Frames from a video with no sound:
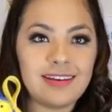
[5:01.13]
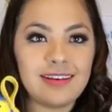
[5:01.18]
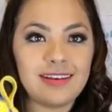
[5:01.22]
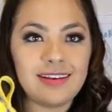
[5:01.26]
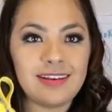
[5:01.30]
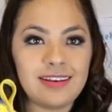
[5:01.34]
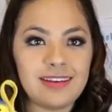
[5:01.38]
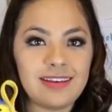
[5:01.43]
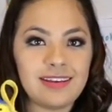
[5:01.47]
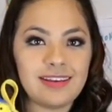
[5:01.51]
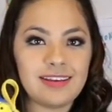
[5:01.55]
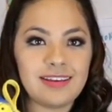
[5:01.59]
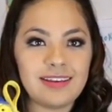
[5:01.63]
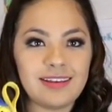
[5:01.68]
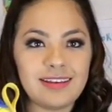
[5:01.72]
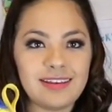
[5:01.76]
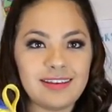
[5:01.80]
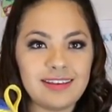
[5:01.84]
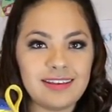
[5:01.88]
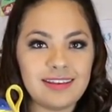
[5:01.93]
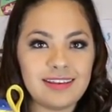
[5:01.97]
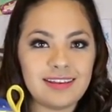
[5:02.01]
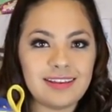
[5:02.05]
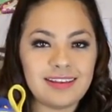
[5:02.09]

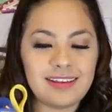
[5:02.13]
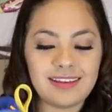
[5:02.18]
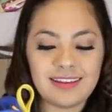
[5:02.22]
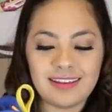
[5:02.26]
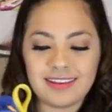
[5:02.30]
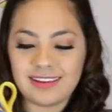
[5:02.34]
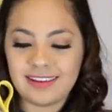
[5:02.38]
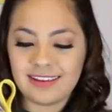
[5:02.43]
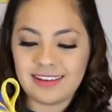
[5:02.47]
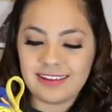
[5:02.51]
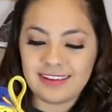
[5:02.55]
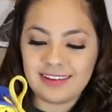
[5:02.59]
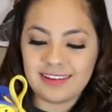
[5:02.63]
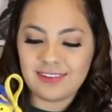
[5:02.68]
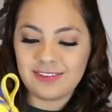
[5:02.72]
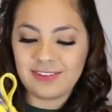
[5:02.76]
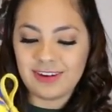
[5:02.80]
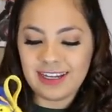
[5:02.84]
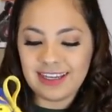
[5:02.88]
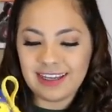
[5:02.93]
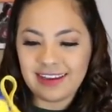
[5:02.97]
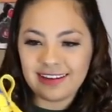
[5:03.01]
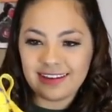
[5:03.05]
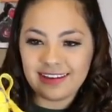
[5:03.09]
What?
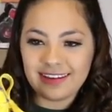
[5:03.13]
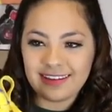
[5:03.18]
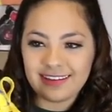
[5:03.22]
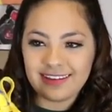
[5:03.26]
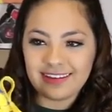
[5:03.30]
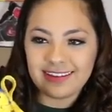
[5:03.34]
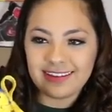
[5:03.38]
Right? That's not